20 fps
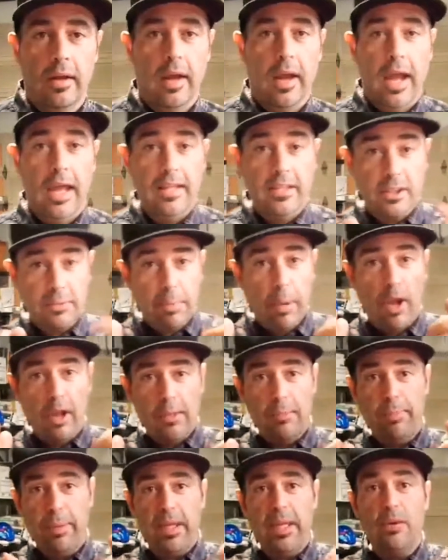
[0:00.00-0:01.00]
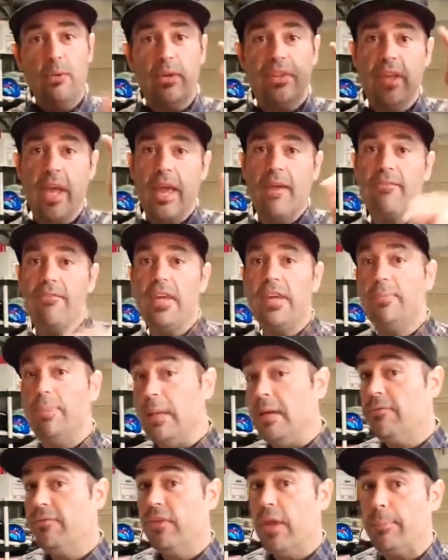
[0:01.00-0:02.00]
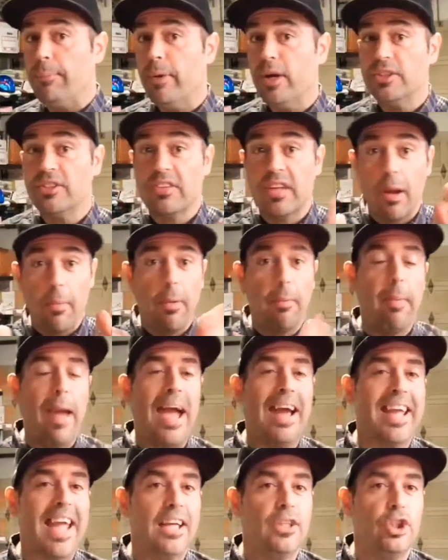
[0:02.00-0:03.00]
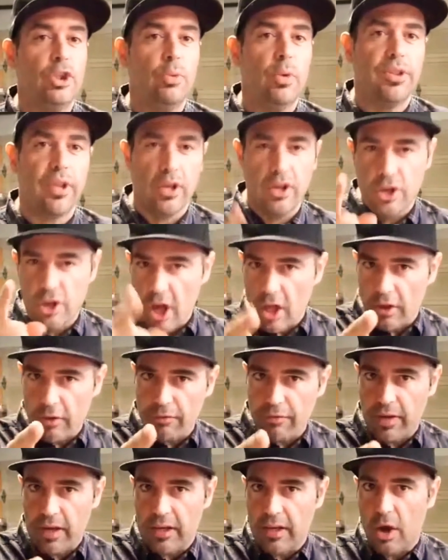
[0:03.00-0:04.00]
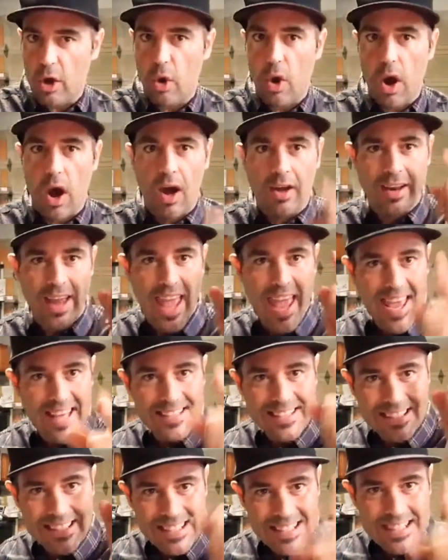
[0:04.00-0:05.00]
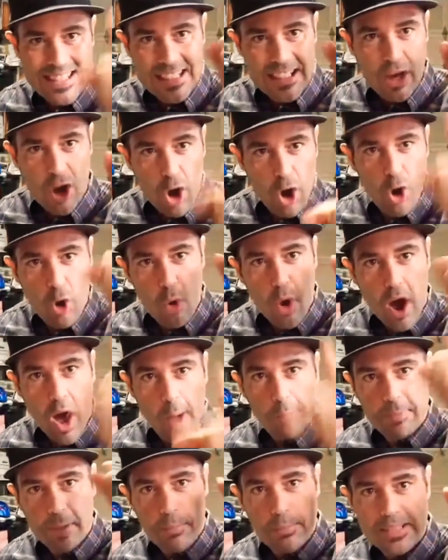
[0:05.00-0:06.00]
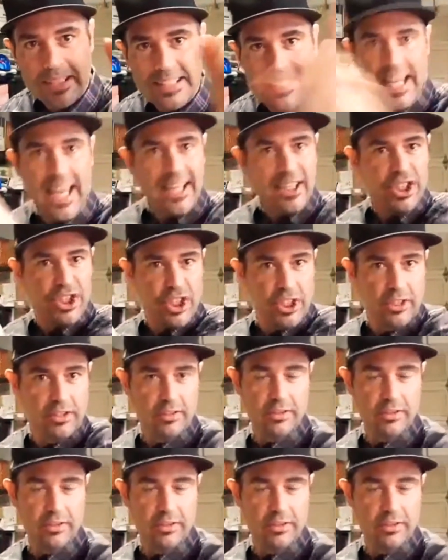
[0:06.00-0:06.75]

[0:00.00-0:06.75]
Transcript: Hey, this is Paulie B with MVP Flippers coming back at you with another video on SEO optimization.